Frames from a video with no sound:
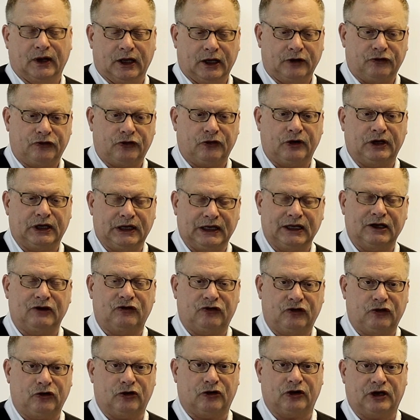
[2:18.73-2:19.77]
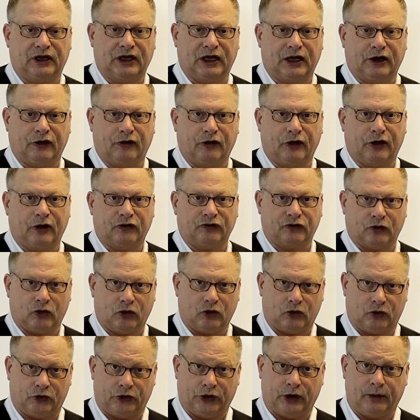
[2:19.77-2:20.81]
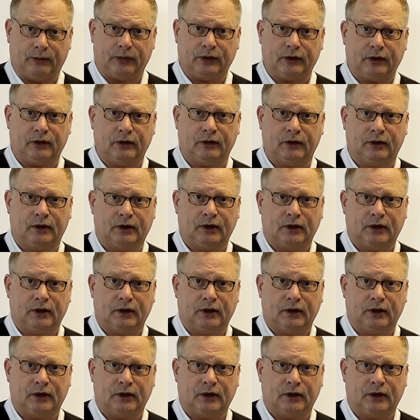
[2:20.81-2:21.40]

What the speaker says: enter it into your calculator as a whole number.